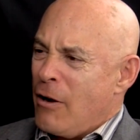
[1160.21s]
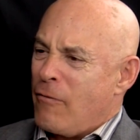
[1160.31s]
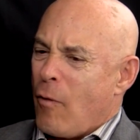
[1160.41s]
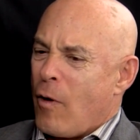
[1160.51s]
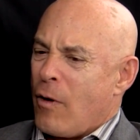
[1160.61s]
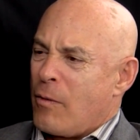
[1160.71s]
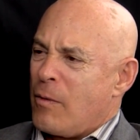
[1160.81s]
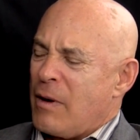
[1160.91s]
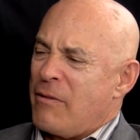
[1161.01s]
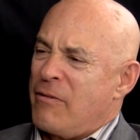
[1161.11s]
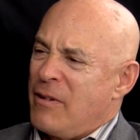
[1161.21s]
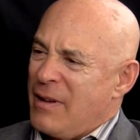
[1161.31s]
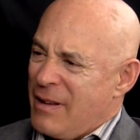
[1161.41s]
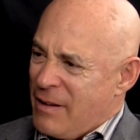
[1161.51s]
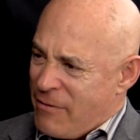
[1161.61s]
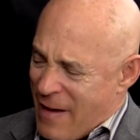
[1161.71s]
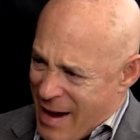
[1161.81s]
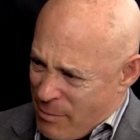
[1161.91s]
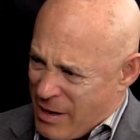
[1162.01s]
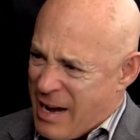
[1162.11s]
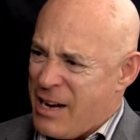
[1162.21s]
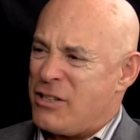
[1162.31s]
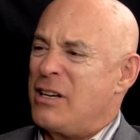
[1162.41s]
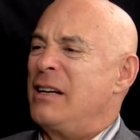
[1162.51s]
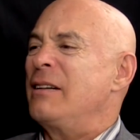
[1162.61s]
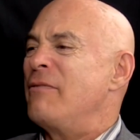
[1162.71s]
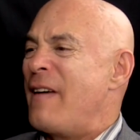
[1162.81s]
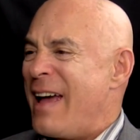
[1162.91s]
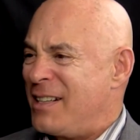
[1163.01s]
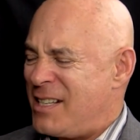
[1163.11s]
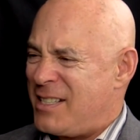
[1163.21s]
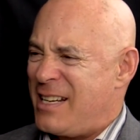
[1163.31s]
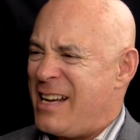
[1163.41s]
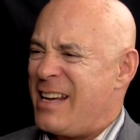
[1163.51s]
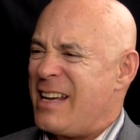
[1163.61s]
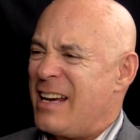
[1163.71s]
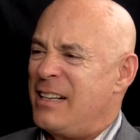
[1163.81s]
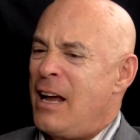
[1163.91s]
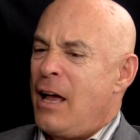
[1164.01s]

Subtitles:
for fabrication and fantasy, and